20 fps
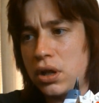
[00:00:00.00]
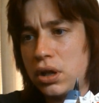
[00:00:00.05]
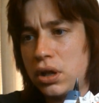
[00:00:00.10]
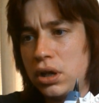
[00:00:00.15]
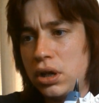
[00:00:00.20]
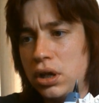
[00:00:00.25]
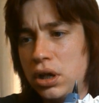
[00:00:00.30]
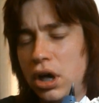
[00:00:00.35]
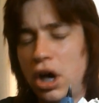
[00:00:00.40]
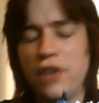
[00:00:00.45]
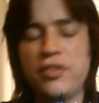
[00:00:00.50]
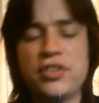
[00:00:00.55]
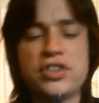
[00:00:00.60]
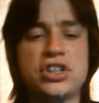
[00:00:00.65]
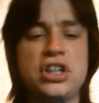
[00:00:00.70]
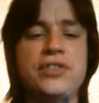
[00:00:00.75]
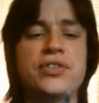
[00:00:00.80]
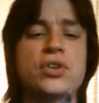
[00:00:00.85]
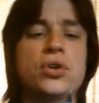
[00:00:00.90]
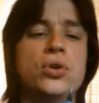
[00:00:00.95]
obviously, of
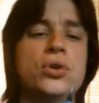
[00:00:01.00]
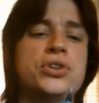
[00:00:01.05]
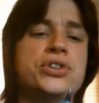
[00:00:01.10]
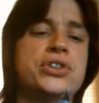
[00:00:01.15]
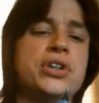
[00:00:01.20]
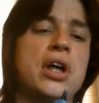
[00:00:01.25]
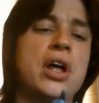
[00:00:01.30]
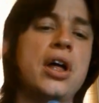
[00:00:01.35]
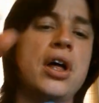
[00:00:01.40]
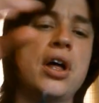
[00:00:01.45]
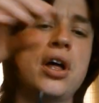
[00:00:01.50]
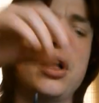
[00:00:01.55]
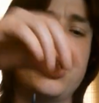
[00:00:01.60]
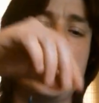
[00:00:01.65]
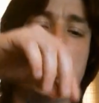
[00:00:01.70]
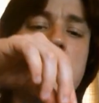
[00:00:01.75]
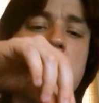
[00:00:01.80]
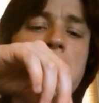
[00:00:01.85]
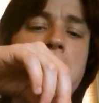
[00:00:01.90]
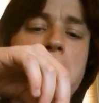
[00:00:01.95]
course,
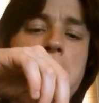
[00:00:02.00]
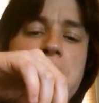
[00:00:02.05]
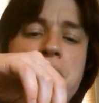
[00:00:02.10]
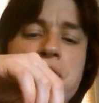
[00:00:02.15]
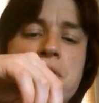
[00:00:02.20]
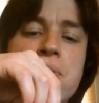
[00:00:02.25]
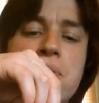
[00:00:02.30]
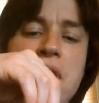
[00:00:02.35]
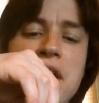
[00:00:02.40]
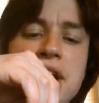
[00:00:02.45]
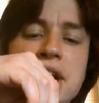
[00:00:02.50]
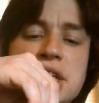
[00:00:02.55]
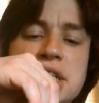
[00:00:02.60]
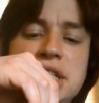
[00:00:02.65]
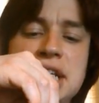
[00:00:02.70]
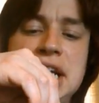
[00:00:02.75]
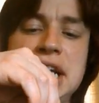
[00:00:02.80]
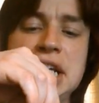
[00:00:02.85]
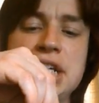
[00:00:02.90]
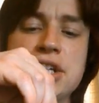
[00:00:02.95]
with Uranos nearly
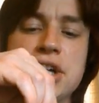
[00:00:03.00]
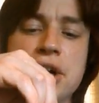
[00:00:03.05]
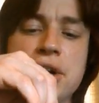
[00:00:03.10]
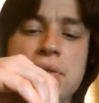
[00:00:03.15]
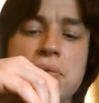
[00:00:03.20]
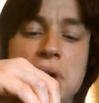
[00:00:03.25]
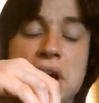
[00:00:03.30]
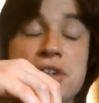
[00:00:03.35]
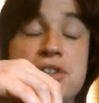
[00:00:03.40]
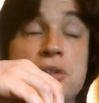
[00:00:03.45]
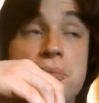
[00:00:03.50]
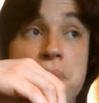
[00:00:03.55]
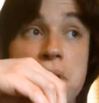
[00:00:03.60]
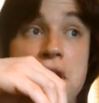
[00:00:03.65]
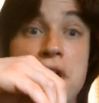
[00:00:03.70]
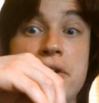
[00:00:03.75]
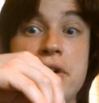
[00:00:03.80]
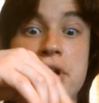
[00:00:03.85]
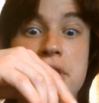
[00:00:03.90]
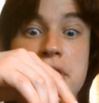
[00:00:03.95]
done, well,
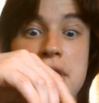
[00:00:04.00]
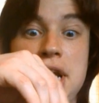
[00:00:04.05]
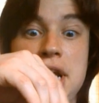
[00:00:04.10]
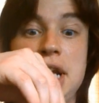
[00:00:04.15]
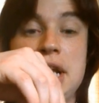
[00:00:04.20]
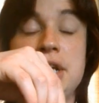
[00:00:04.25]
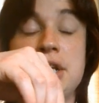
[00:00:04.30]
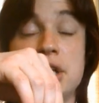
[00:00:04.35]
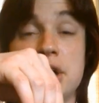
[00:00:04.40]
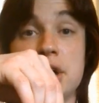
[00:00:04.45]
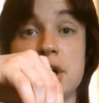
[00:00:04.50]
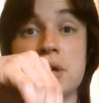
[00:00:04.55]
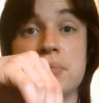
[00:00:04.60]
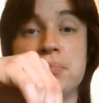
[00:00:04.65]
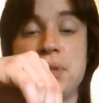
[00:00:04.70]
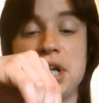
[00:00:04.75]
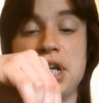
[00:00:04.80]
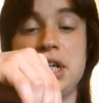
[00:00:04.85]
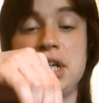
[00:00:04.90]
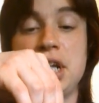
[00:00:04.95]
Superion nearly done and complete,
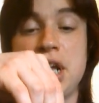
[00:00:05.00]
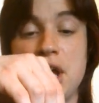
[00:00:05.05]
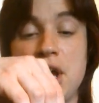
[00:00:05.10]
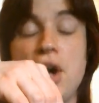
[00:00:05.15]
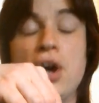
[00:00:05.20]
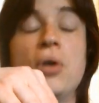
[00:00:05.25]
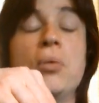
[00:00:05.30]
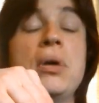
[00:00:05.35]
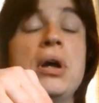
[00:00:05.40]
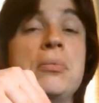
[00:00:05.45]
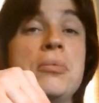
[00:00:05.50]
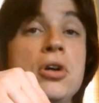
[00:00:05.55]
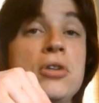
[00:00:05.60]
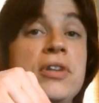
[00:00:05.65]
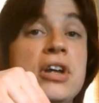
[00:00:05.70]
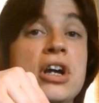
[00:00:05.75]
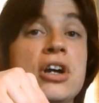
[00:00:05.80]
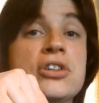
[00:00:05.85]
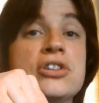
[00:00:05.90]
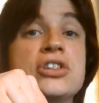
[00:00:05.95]
we're moving on
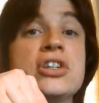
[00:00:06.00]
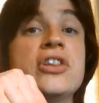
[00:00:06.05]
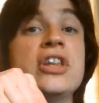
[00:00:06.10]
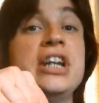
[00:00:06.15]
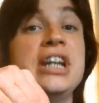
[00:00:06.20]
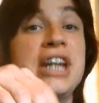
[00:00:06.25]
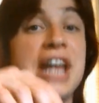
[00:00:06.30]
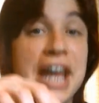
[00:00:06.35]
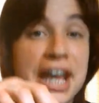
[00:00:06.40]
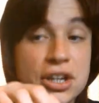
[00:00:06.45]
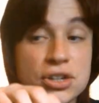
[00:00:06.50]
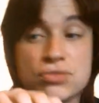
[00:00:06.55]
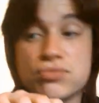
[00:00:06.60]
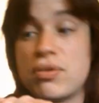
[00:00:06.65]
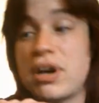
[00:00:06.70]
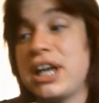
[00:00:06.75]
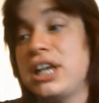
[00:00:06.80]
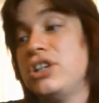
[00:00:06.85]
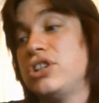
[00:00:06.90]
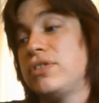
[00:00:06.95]
to the next range
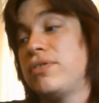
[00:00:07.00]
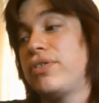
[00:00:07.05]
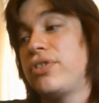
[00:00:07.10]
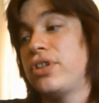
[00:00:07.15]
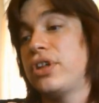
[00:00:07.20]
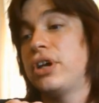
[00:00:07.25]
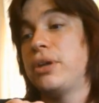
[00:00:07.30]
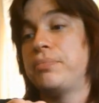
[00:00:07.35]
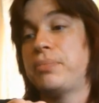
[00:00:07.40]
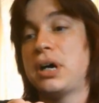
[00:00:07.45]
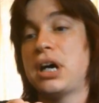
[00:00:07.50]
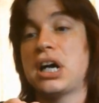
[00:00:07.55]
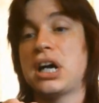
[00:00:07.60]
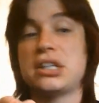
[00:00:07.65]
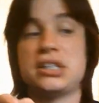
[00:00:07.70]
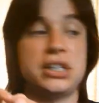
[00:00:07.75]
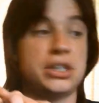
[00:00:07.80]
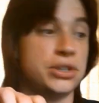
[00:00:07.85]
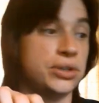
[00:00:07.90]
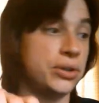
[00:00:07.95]
of third party
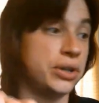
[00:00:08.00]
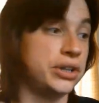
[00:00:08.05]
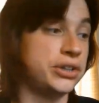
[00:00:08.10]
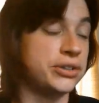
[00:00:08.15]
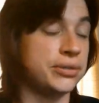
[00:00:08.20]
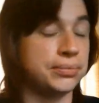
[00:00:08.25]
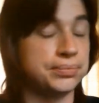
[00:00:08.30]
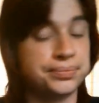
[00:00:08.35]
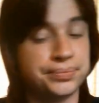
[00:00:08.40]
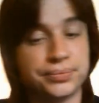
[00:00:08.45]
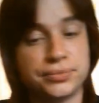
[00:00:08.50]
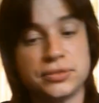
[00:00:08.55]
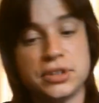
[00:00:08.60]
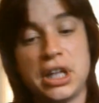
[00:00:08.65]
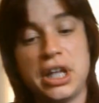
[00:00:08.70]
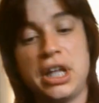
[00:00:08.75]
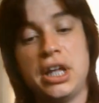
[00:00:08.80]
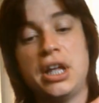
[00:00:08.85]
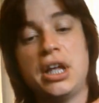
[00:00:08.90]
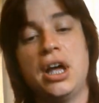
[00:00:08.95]
toys.
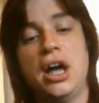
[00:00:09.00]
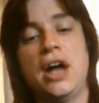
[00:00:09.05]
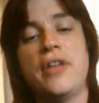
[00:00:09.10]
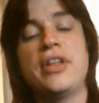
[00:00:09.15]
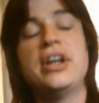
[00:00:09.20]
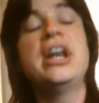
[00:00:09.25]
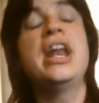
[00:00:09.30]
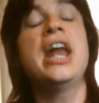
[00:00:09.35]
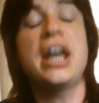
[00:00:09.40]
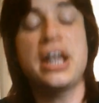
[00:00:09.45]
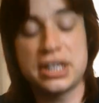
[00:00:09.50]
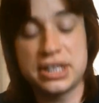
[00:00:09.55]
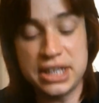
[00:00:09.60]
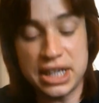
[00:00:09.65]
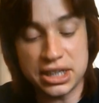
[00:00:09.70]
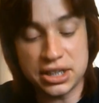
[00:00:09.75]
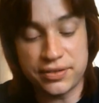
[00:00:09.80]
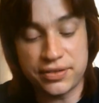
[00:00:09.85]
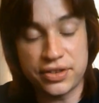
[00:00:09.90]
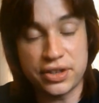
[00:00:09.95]
Uh, the next set of
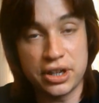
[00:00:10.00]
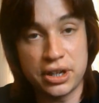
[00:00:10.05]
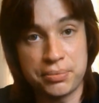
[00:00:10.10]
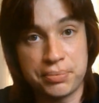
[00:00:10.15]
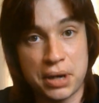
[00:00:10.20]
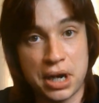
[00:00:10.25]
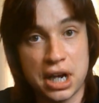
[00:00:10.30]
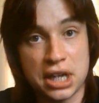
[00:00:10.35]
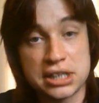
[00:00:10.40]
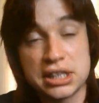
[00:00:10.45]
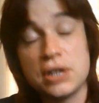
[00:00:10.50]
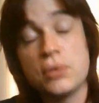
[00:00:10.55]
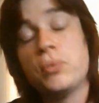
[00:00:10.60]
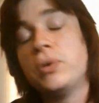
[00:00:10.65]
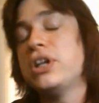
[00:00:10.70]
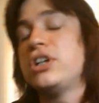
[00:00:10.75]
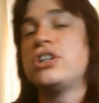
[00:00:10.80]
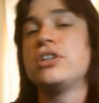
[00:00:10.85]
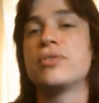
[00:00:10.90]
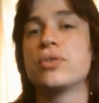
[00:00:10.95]
third party, which of
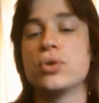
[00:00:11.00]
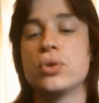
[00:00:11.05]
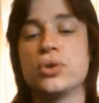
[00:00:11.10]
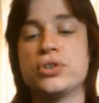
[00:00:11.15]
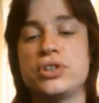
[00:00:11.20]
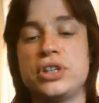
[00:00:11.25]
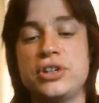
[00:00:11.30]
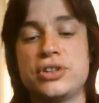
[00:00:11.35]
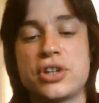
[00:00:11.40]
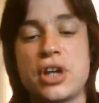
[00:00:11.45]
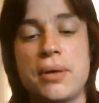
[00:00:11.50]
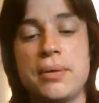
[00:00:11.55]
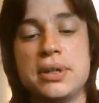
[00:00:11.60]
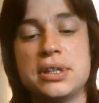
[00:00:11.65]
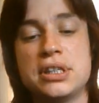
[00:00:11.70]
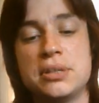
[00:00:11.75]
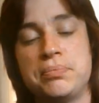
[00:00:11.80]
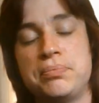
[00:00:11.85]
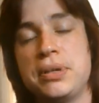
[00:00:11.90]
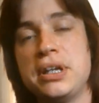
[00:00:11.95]
course is going to
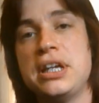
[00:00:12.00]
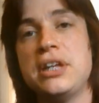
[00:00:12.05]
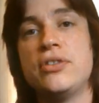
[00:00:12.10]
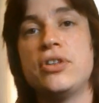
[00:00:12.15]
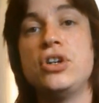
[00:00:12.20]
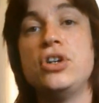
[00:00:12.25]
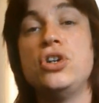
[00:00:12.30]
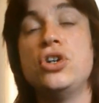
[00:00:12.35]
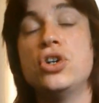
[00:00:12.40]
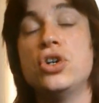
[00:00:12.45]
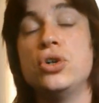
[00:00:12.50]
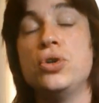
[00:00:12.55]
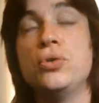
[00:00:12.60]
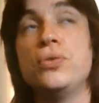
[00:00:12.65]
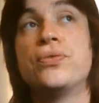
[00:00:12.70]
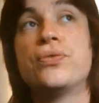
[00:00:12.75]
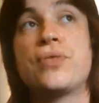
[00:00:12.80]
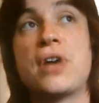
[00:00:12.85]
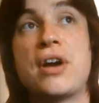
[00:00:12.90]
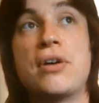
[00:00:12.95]
be the new
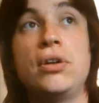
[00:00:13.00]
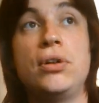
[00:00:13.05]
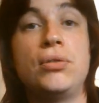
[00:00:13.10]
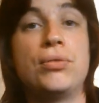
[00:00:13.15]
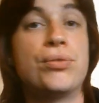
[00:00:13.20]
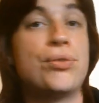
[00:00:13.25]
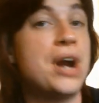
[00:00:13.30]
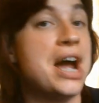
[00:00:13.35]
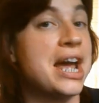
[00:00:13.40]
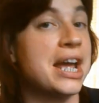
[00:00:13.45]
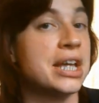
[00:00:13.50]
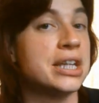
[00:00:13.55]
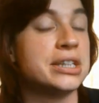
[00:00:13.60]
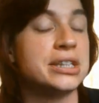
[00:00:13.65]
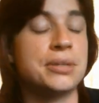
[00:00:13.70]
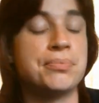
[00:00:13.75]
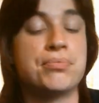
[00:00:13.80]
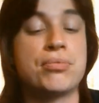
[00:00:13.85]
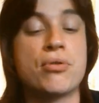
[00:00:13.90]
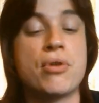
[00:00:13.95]
Feral Rex, the
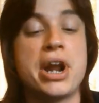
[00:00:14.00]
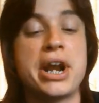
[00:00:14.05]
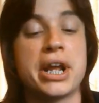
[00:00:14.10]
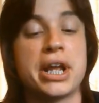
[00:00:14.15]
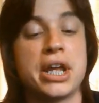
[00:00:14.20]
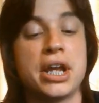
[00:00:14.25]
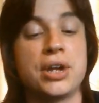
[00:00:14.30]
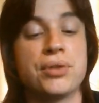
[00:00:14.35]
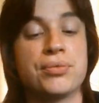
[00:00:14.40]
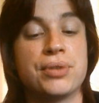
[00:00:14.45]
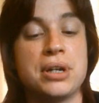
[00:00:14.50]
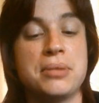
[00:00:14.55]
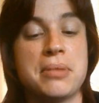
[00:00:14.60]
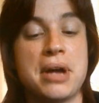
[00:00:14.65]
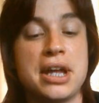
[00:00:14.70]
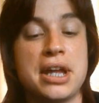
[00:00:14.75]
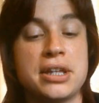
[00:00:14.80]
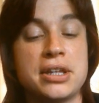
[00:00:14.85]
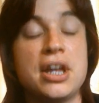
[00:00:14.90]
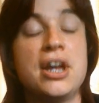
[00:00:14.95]
Predaking remake.
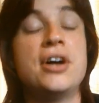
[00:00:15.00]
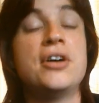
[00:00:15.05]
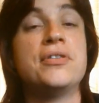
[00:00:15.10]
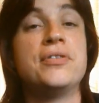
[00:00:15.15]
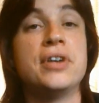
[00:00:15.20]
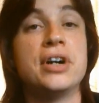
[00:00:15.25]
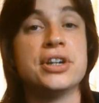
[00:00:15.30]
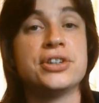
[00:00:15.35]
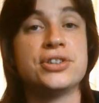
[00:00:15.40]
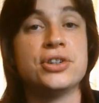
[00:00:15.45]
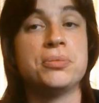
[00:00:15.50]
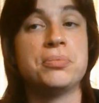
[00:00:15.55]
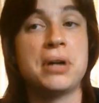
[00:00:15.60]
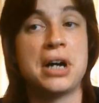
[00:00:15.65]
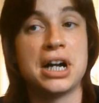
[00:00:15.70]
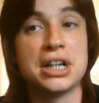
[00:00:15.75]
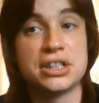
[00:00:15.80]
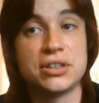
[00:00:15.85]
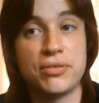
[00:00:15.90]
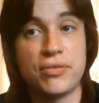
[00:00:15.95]
First two parts of
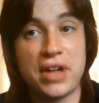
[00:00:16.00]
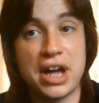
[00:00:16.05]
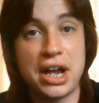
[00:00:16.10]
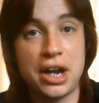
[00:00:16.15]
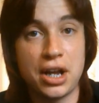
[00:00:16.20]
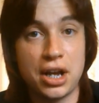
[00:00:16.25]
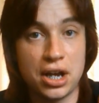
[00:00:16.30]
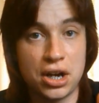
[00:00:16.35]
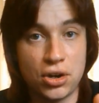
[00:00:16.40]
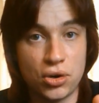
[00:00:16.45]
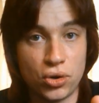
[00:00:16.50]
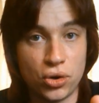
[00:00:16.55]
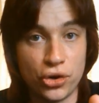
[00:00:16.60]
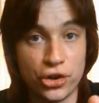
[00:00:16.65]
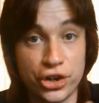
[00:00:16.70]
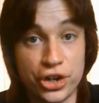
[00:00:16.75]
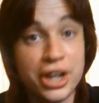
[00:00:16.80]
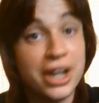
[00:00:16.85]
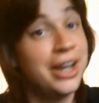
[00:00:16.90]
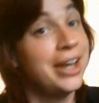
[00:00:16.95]
that are ordered.
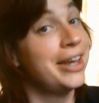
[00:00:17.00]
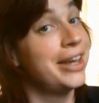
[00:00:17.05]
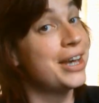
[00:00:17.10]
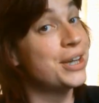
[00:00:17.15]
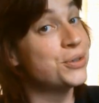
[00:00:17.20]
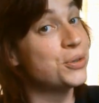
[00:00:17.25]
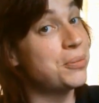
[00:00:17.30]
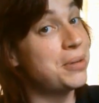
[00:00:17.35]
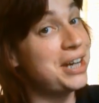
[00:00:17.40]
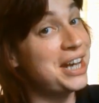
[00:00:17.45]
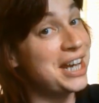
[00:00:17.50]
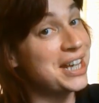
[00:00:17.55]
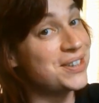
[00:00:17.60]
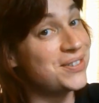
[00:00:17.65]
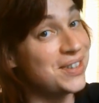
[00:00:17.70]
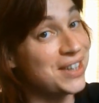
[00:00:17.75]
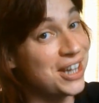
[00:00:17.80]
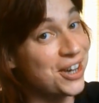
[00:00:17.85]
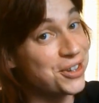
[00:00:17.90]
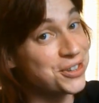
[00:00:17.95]
Guess what my next video
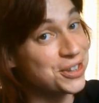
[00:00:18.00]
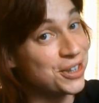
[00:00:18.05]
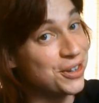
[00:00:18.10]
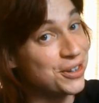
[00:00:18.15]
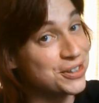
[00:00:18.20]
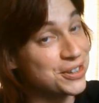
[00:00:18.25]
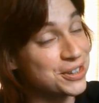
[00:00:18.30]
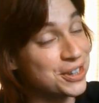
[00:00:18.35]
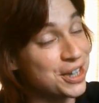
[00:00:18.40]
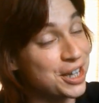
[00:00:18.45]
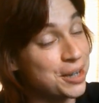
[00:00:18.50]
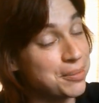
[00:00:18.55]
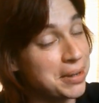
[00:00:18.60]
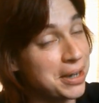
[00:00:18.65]
series is going to be on?